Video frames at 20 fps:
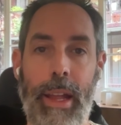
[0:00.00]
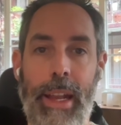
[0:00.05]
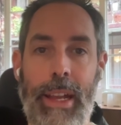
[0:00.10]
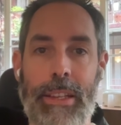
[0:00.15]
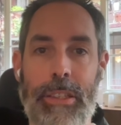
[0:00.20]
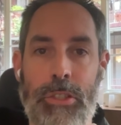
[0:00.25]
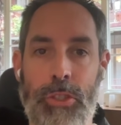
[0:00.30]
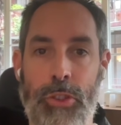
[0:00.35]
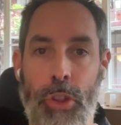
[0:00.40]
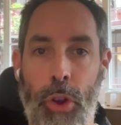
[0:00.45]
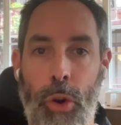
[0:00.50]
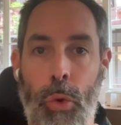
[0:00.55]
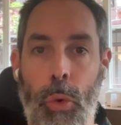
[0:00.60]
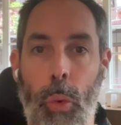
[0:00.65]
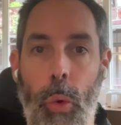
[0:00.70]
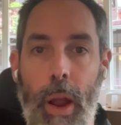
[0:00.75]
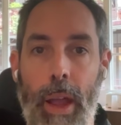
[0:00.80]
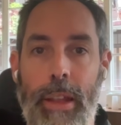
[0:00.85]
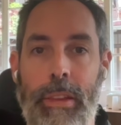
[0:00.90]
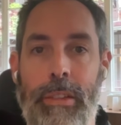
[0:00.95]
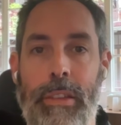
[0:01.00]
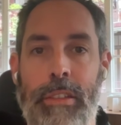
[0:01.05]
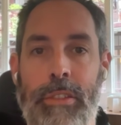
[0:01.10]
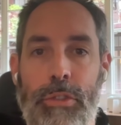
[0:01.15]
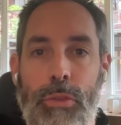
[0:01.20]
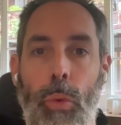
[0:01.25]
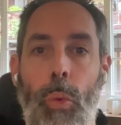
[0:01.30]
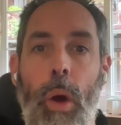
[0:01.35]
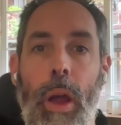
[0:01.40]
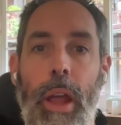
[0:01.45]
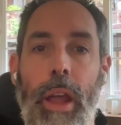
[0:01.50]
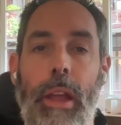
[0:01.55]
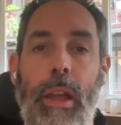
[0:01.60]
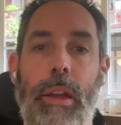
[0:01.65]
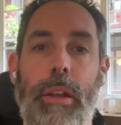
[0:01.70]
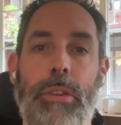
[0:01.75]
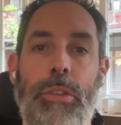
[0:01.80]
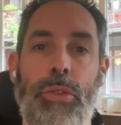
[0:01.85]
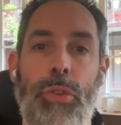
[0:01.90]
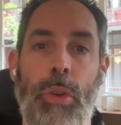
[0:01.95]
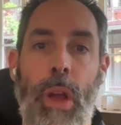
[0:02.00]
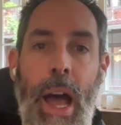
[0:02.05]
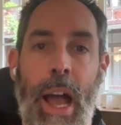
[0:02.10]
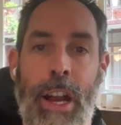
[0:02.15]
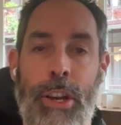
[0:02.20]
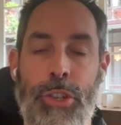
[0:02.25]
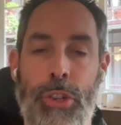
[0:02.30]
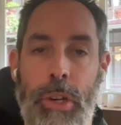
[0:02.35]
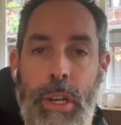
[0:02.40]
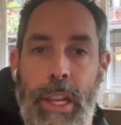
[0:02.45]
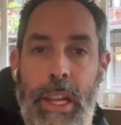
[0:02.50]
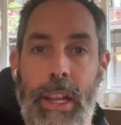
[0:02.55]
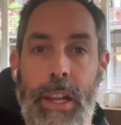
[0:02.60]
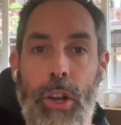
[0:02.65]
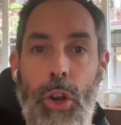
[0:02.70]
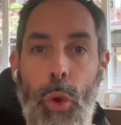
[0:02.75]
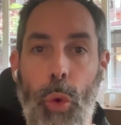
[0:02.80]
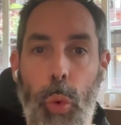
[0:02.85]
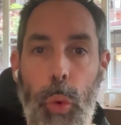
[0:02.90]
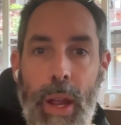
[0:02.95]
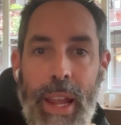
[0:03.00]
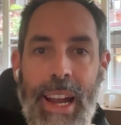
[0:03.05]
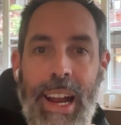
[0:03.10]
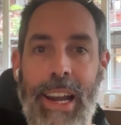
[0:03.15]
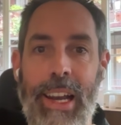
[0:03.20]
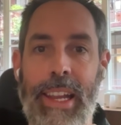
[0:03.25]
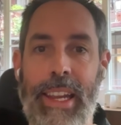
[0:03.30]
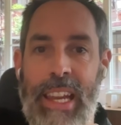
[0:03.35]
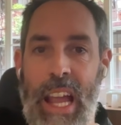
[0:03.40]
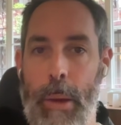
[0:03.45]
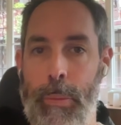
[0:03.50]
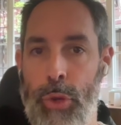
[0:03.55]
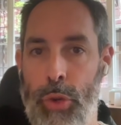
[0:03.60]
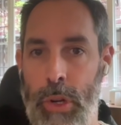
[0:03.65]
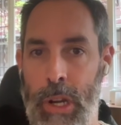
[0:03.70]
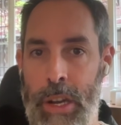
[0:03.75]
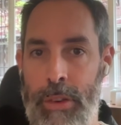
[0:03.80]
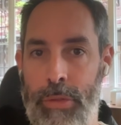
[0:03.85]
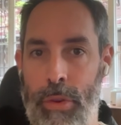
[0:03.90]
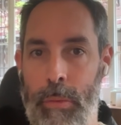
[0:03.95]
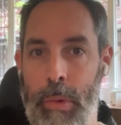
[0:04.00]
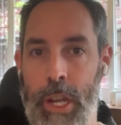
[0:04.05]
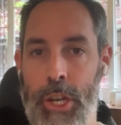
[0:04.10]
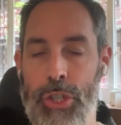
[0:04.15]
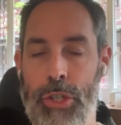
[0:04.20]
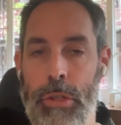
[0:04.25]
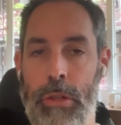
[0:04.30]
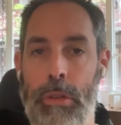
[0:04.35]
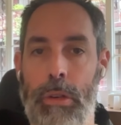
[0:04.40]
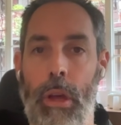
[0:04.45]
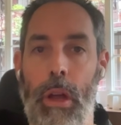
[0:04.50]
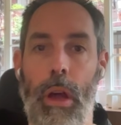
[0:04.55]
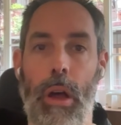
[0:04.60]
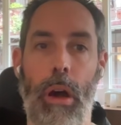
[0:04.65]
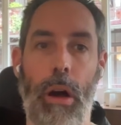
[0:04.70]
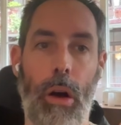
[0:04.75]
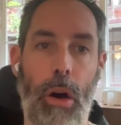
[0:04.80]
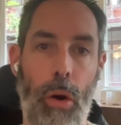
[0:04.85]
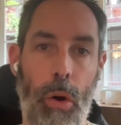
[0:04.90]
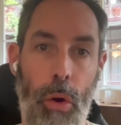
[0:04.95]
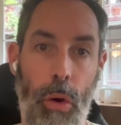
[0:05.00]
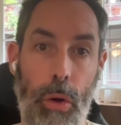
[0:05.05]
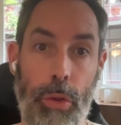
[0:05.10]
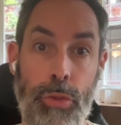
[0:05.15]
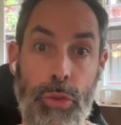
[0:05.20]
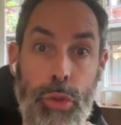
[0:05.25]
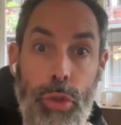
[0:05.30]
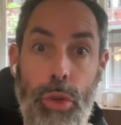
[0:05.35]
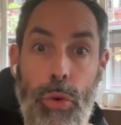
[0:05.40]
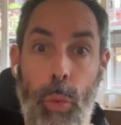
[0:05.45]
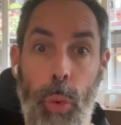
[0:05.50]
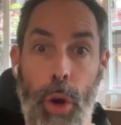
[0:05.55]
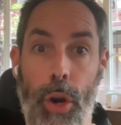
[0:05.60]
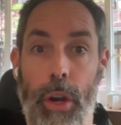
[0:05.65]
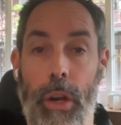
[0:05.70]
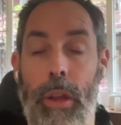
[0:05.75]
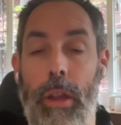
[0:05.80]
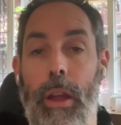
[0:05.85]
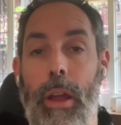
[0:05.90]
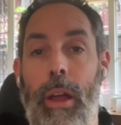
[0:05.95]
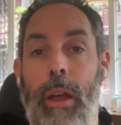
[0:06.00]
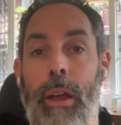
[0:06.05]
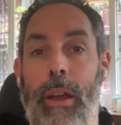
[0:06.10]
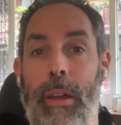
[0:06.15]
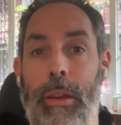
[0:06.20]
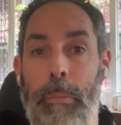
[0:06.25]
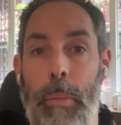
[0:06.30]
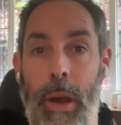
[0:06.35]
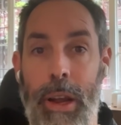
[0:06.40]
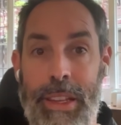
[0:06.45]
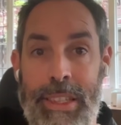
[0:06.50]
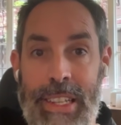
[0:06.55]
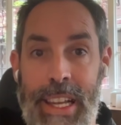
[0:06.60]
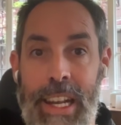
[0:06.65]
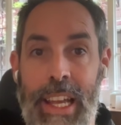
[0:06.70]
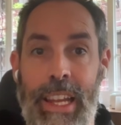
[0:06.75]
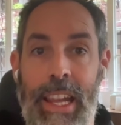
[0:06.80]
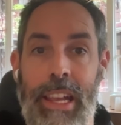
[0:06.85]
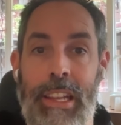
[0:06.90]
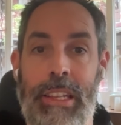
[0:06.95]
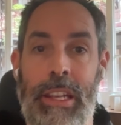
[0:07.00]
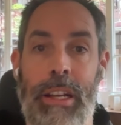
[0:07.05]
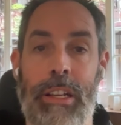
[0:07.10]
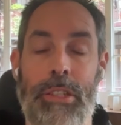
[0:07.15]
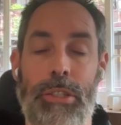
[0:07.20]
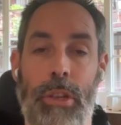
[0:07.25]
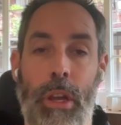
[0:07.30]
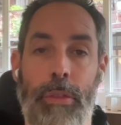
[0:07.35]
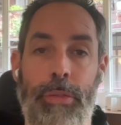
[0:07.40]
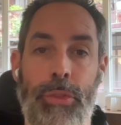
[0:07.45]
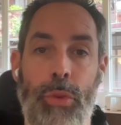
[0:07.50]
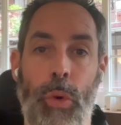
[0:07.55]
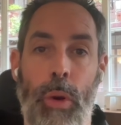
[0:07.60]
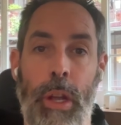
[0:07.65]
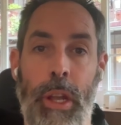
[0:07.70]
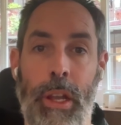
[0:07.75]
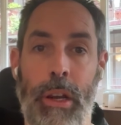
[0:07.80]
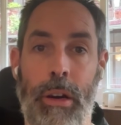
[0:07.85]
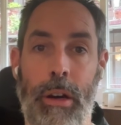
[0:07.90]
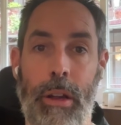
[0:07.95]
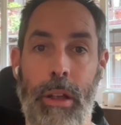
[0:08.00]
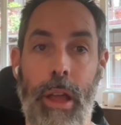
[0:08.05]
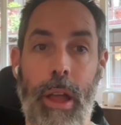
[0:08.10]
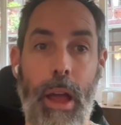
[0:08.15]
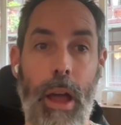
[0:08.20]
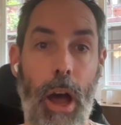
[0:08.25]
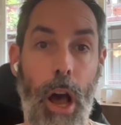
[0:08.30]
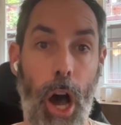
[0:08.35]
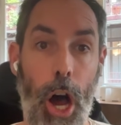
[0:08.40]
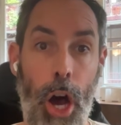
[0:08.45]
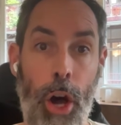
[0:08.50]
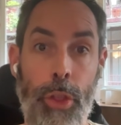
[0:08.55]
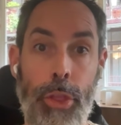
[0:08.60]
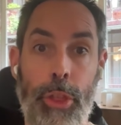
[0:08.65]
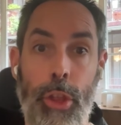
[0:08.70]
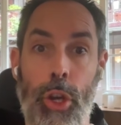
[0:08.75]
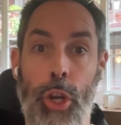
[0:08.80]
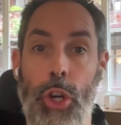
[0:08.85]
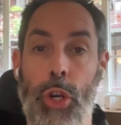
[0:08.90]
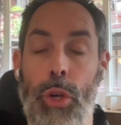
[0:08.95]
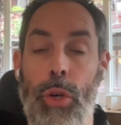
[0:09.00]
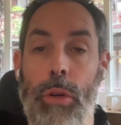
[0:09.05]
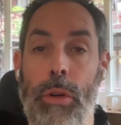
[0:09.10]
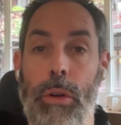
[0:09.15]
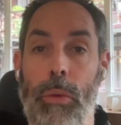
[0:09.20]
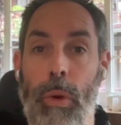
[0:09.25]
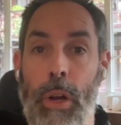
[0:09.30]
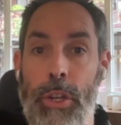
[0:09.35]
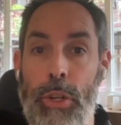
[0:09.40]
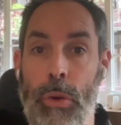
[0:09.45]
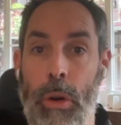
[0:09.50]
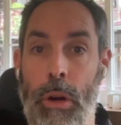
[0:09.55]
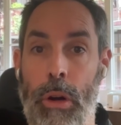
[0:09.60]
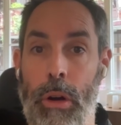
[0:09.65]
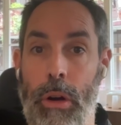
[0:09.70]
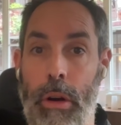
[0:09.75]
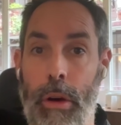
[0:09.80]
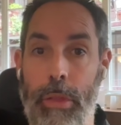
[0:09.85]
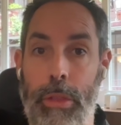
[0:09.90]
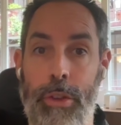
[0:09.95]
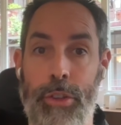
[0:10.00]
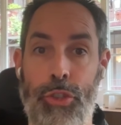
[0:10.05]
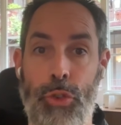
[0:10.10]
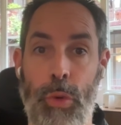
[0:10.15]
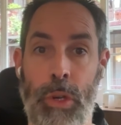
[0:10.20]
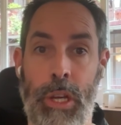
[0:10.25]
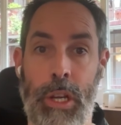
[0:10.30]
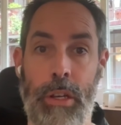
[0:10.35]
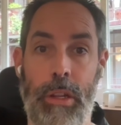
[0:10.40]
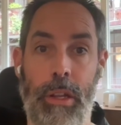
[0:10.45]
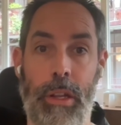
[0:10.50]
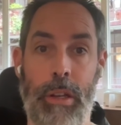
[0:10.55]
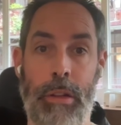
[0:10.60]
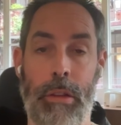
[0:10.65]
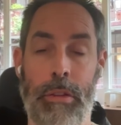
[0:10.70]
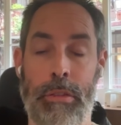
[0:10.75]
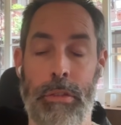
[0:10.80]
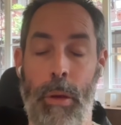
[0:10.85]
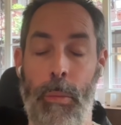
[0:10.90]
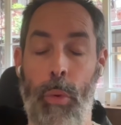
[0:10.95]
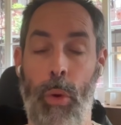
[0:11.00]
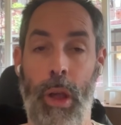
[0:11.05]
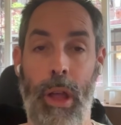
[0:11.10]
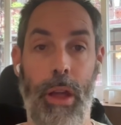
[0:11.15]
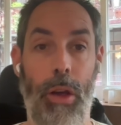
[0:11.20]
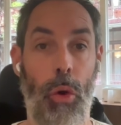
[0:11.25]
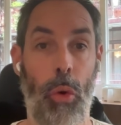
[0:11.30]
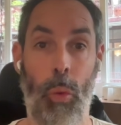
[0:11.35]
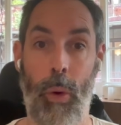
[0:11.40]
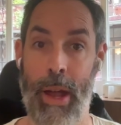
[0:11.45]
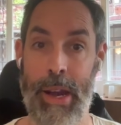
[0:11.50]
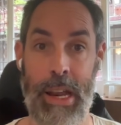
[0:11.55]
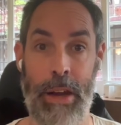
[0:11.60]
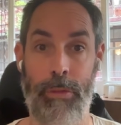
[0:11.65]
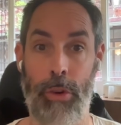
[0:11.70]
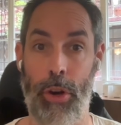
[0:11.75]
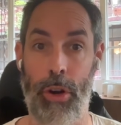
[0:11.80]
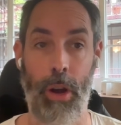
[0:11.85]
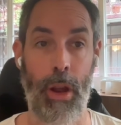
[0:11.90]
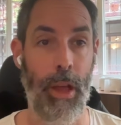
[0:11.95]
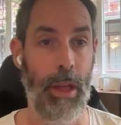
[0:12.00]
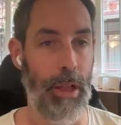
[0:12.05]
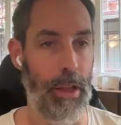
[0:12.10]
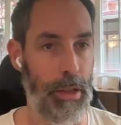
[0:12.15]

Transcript: It's the greatest way to actually quickly capture information or do work by delegating stuff to AI on the go when you are on the street, in the subway, or whatever.